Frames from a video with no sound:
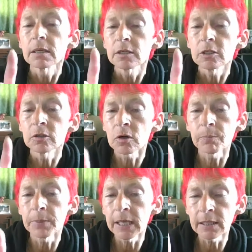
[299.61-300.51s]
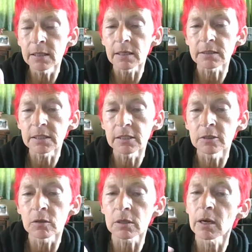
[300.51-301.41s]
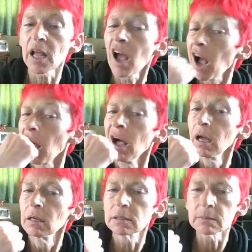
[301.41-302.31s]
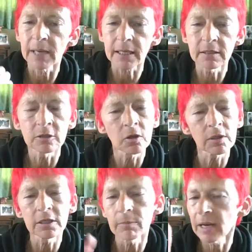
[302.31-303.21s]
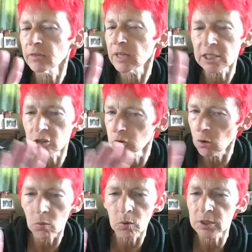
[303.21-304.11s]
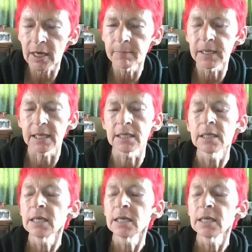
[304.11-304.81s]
You're not being nasty. You're not going smacking the dog in the mouth. That's not what I mean.